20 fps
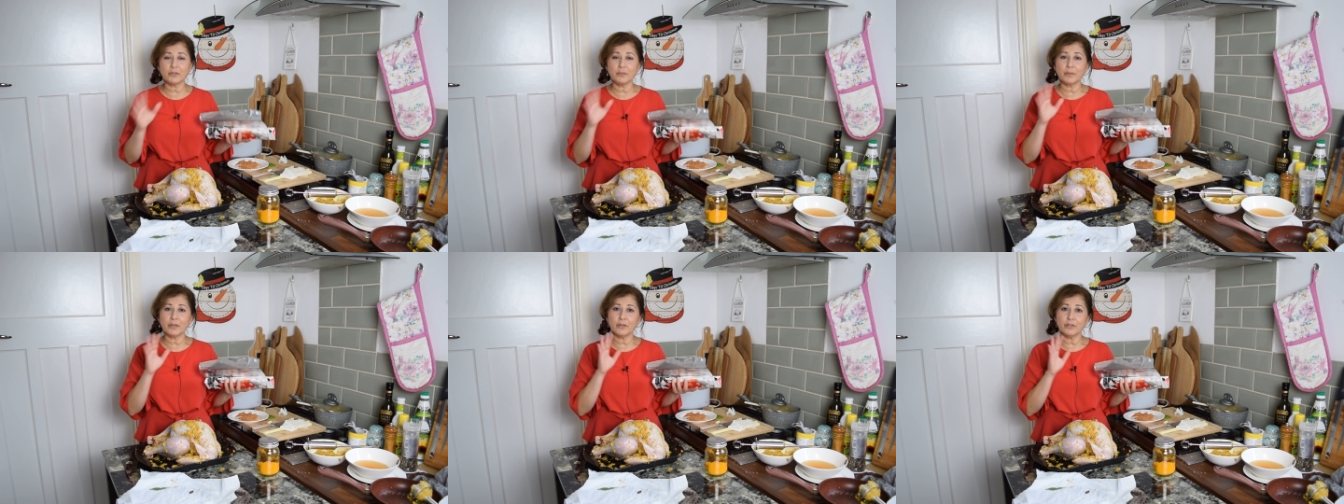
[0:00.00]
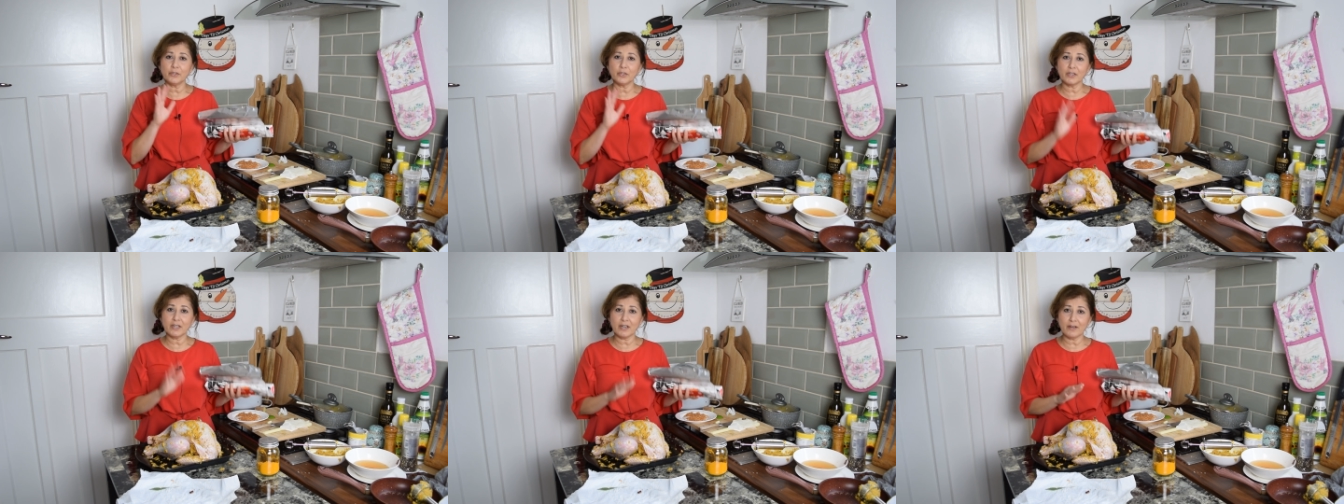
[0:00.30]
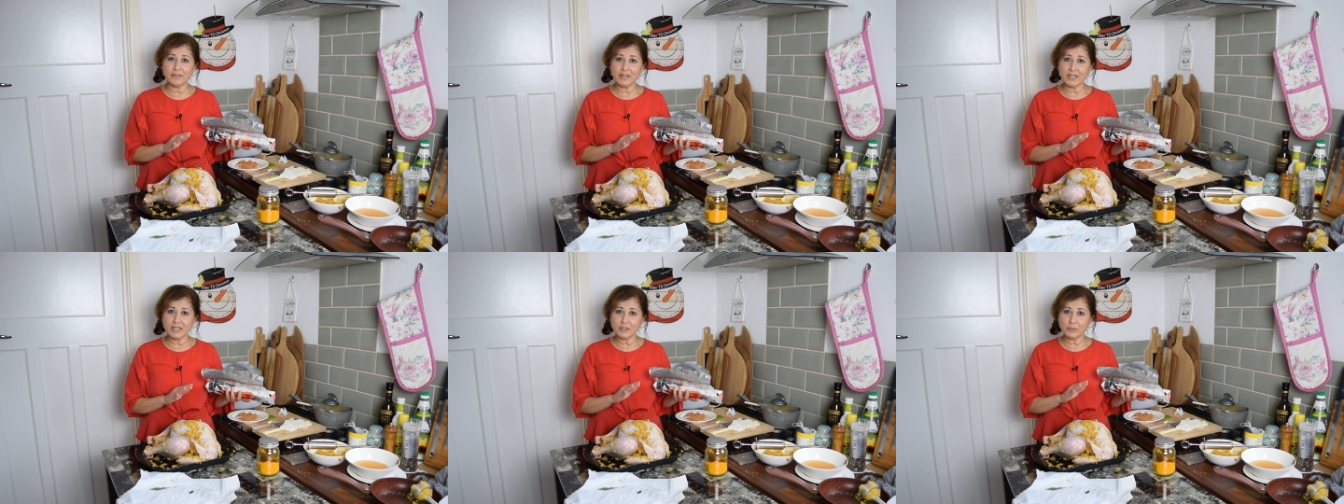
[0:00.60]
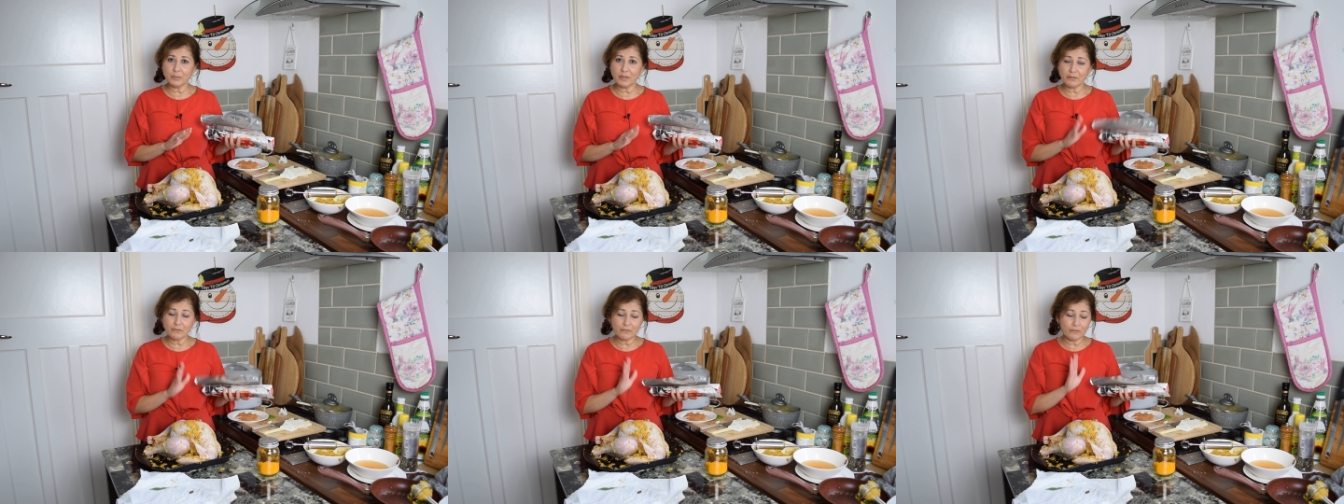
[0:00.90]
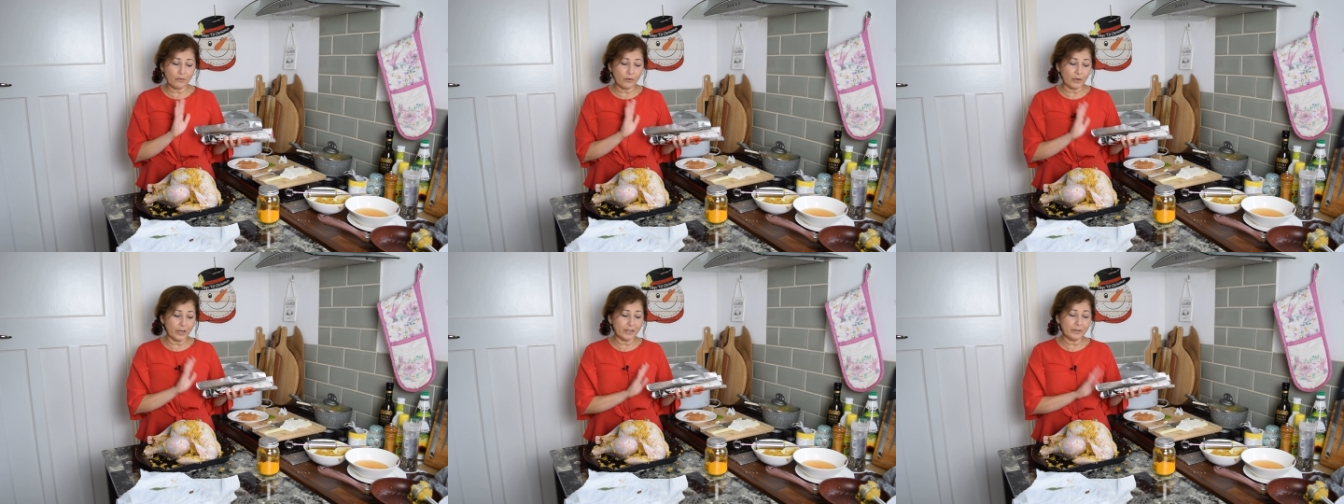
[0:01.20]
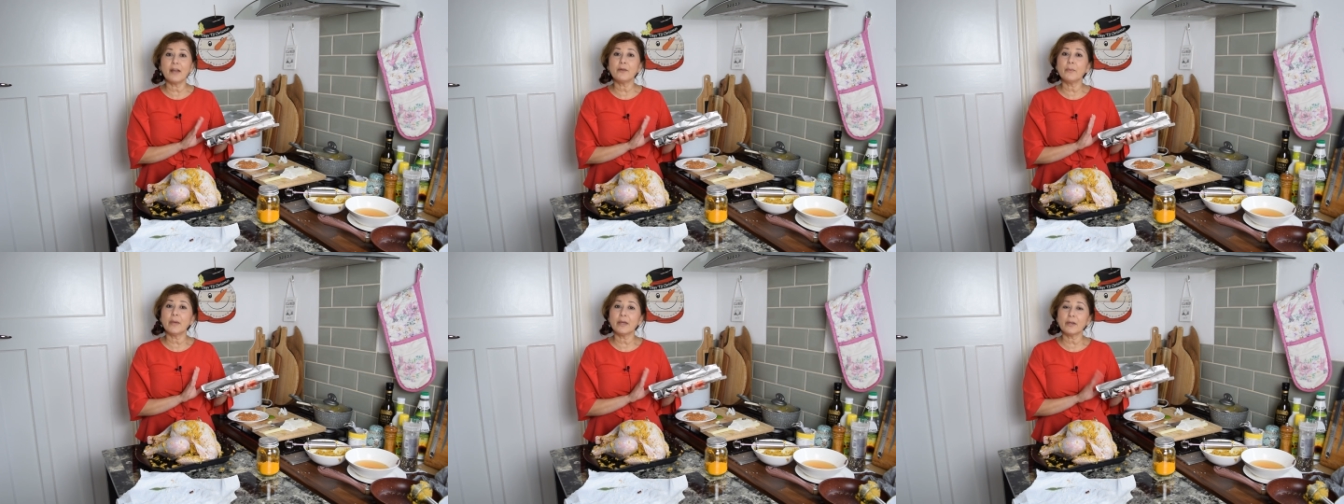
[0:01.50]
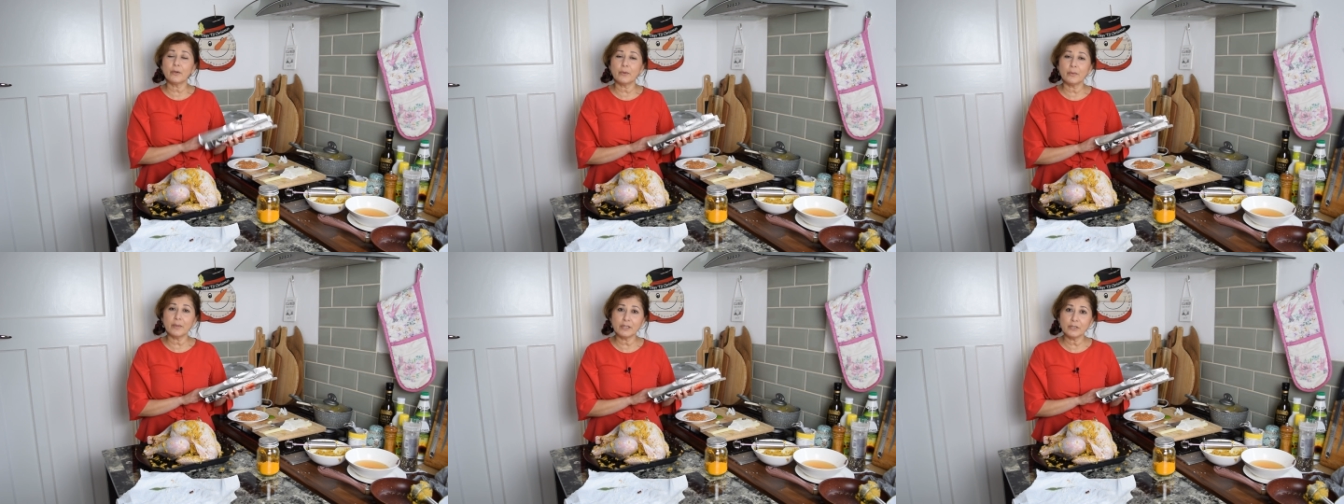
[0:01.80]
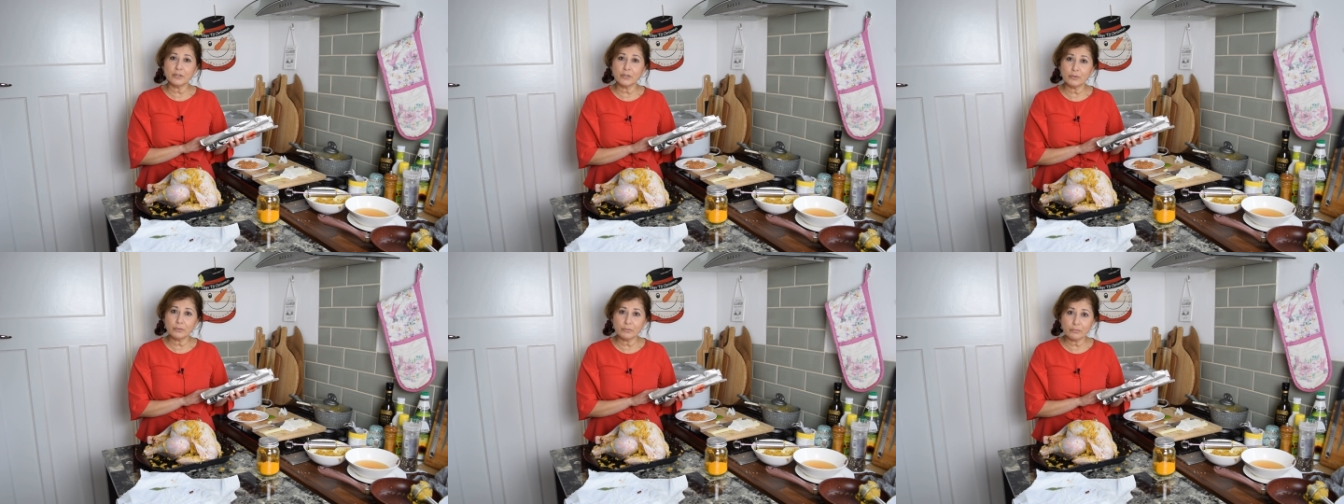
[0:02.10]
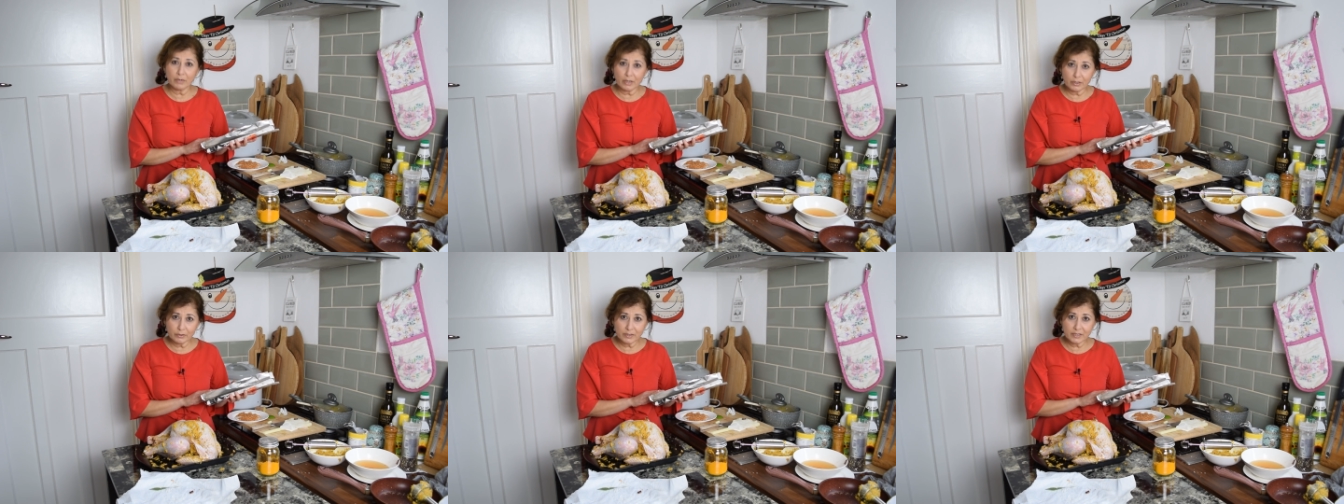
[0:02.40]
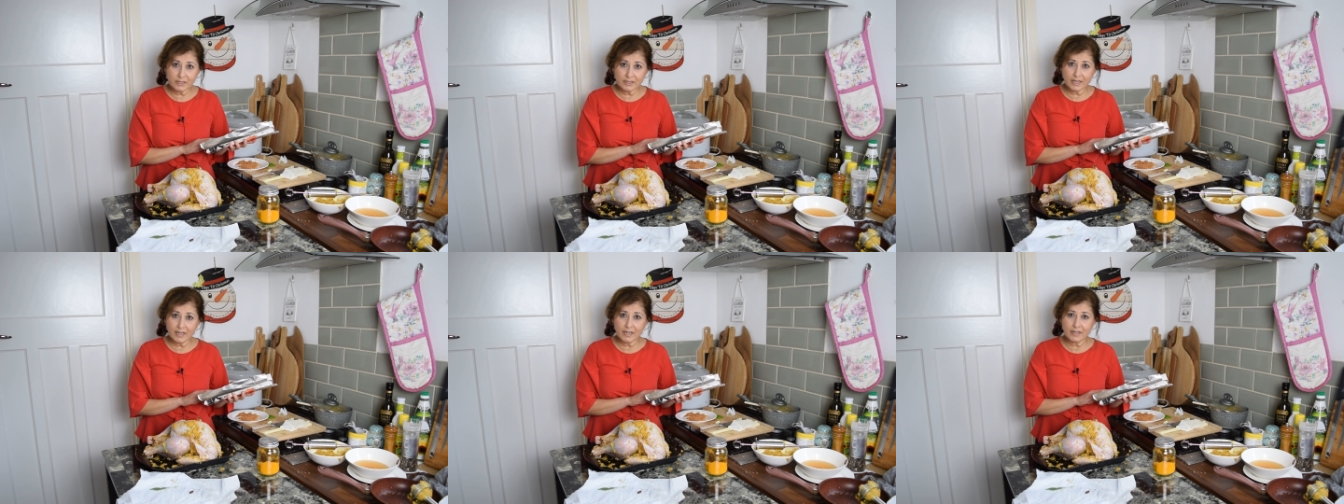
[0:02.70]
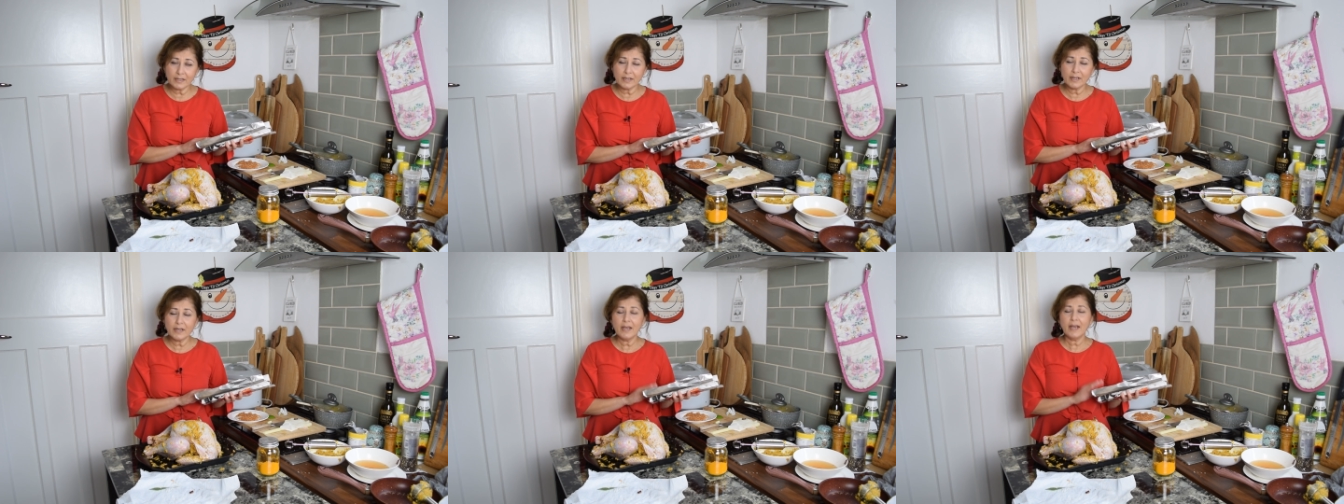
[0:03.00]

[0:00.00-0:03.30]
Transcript: So we're going to cover this with foil and we're going to roast it